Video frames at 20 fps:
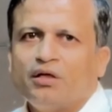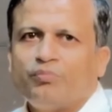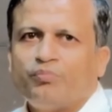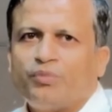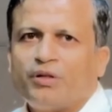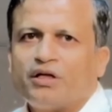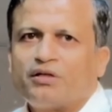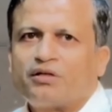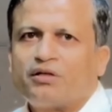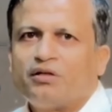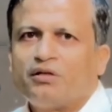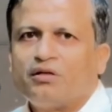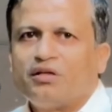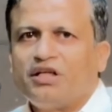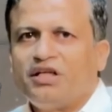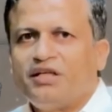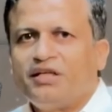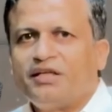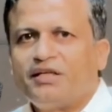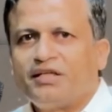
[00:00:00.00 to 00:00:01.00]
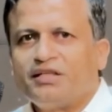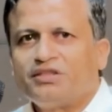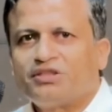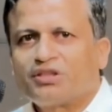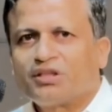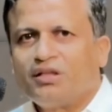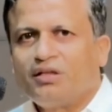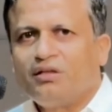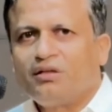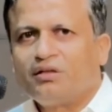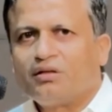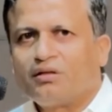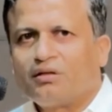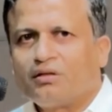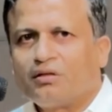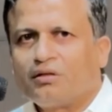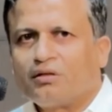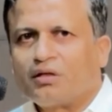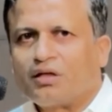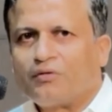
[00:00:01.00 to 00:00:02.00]
But in addition,
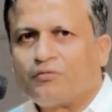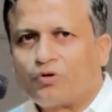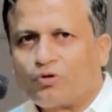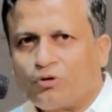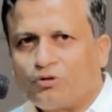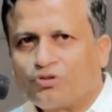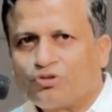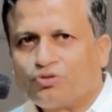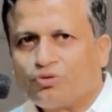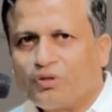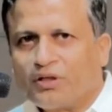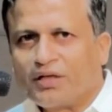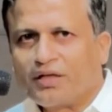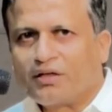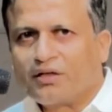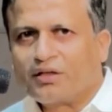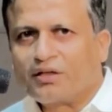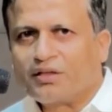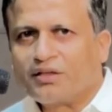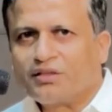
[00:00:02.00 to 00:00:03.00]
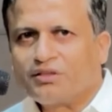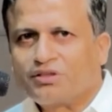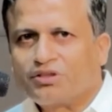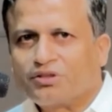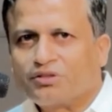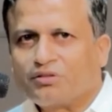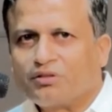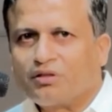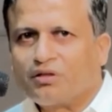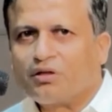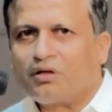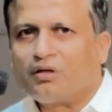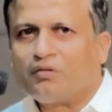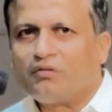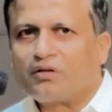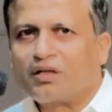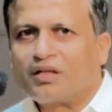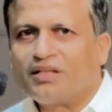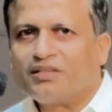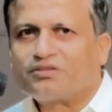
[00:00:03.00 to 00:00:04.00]
I would also encourage
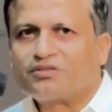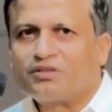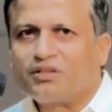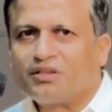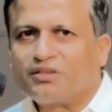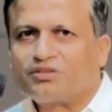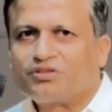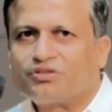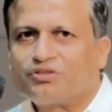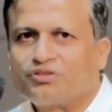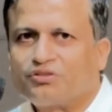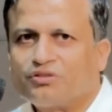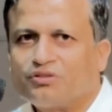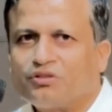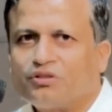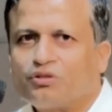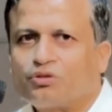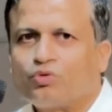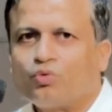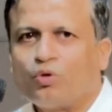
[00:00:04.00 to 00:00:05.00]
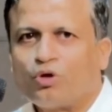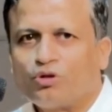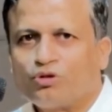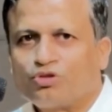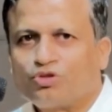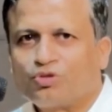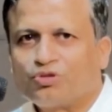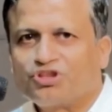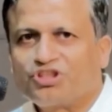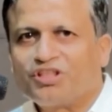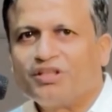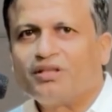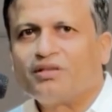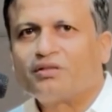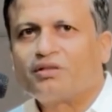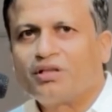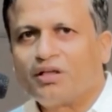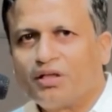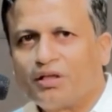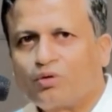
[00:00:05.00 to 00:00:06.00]
our listeners to also
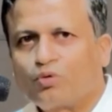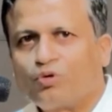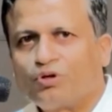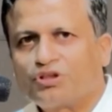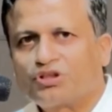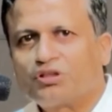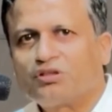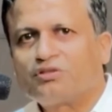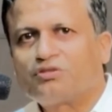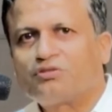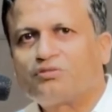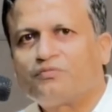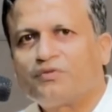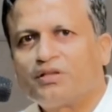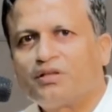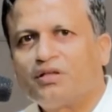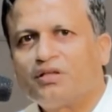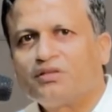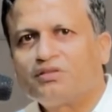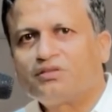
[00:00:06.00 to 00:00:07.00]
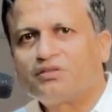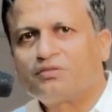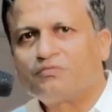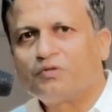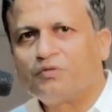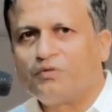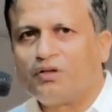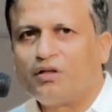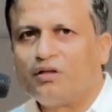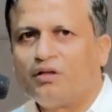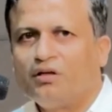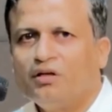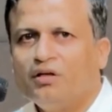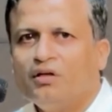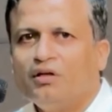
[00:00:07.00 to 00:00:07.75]
share their questions with us. We will